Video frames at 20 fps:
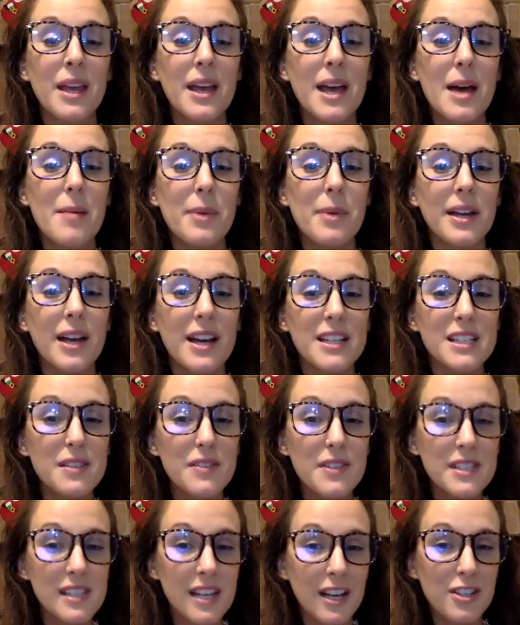And because of
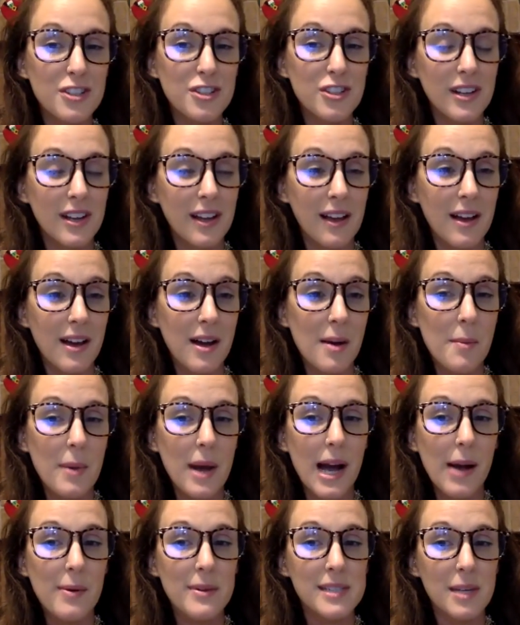this extra income
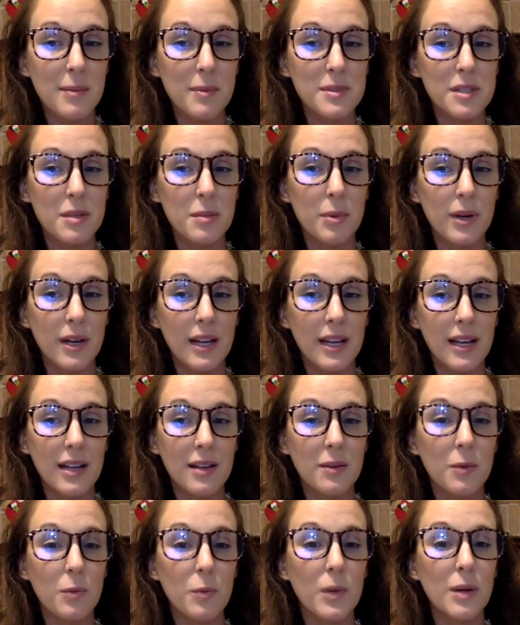I was able to bring
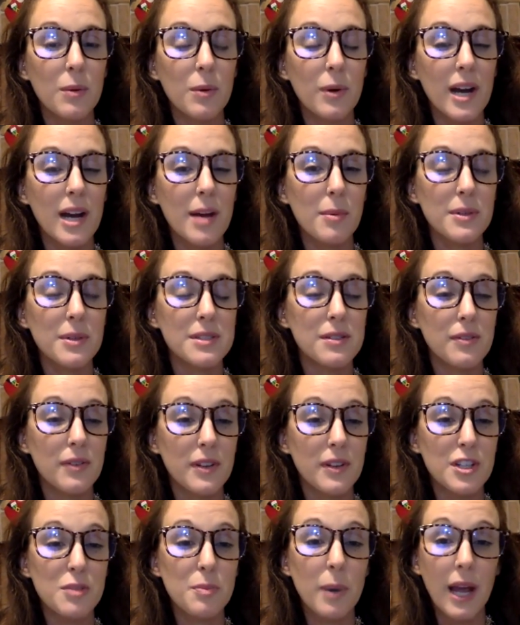in, we were able to
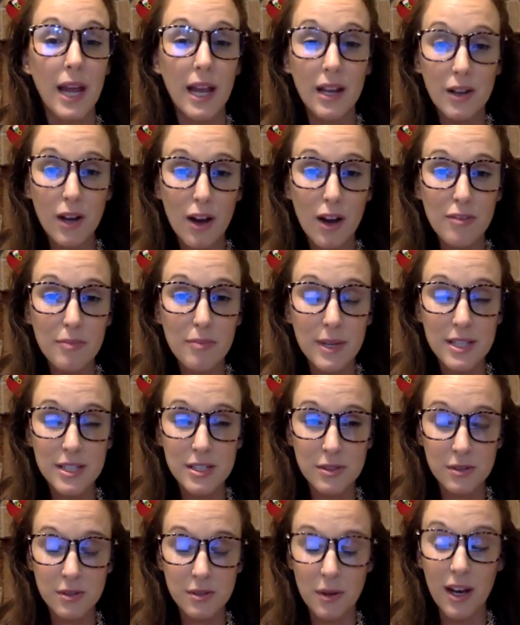finish paying off my
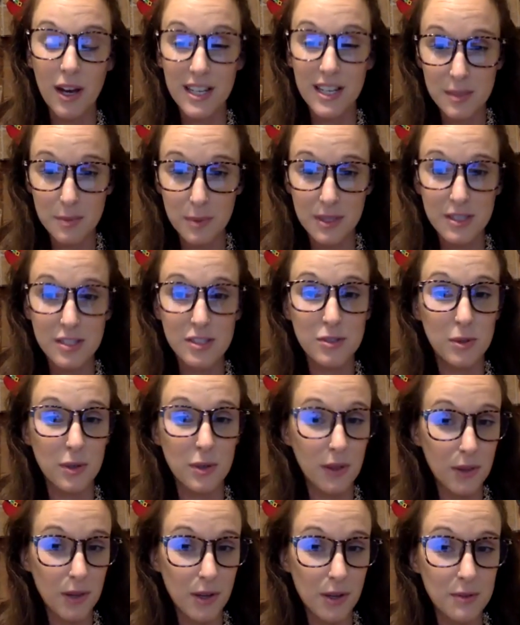husband's
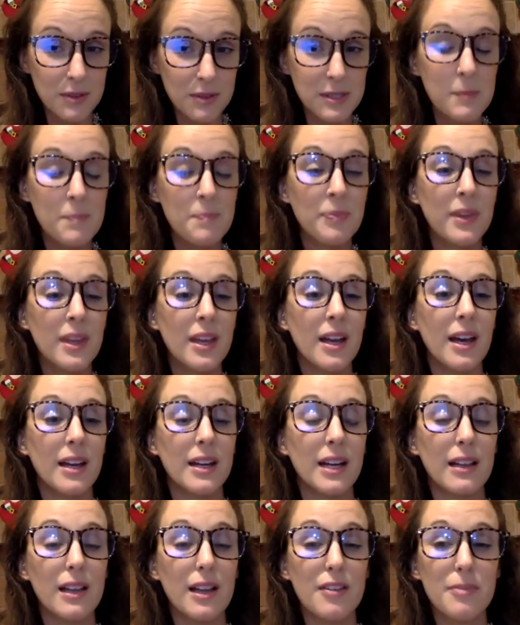student loans. And
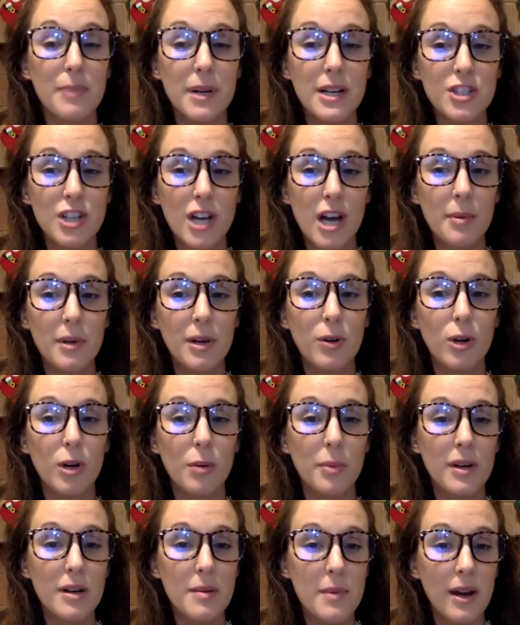I left my job in
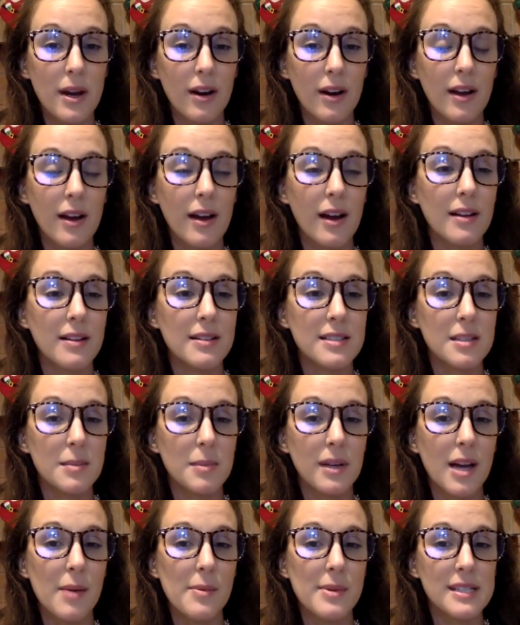corporate America to
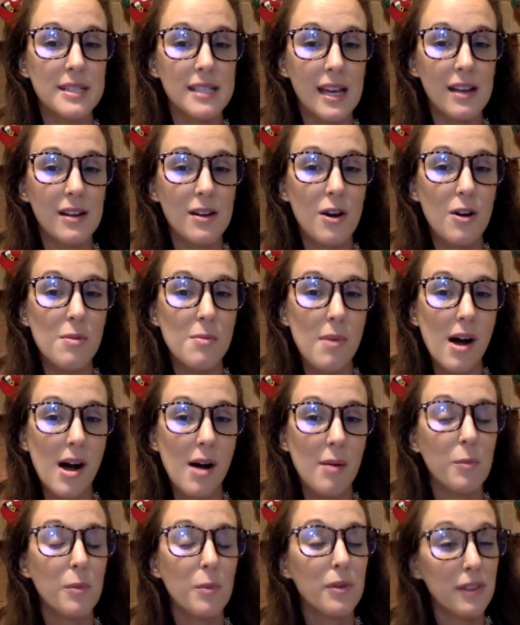become a stay-at-home
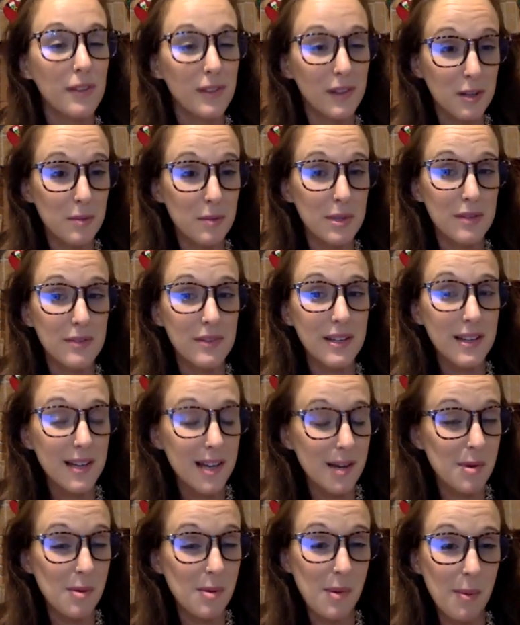mom with a little bit of
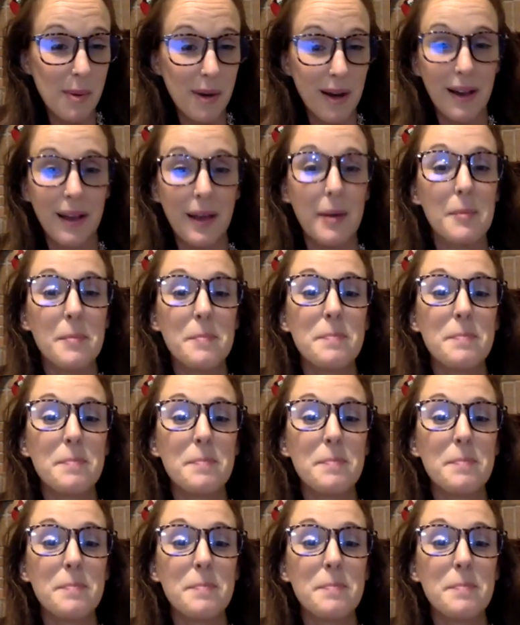income in my pocket.